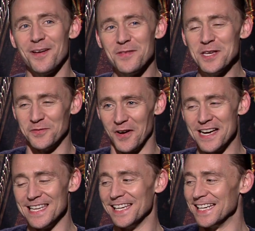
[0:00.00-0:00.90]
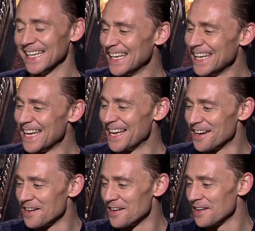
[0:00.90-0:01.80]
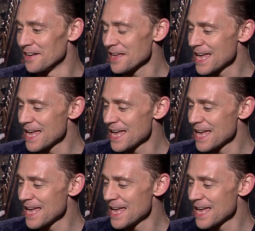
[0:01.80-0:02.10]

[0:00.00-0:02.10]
I, mean, he's fine. Like, uh,